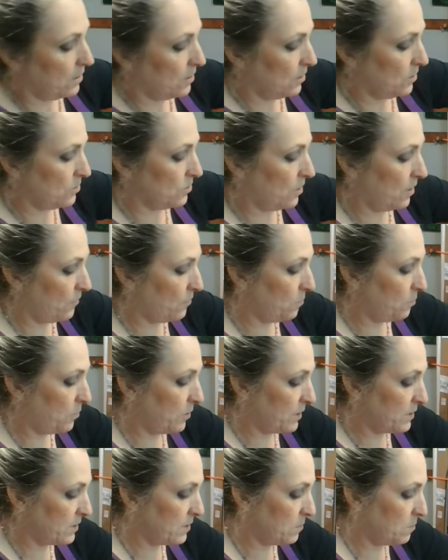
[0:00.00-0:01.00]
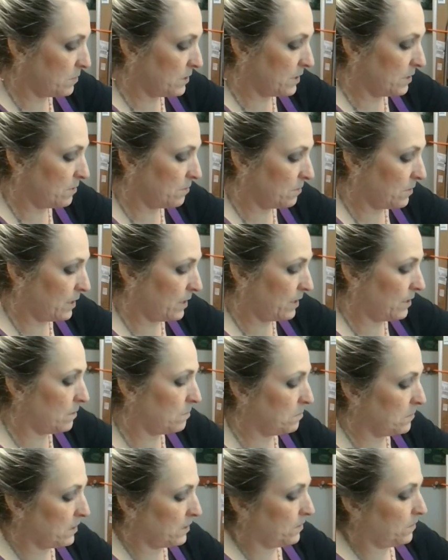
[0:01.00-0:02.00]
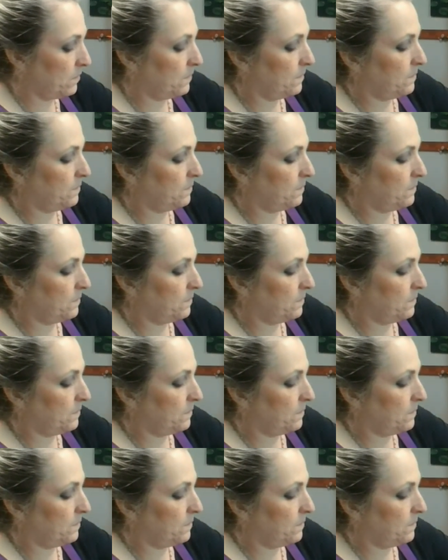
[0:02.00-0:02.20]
So have them press the beak right in the middle.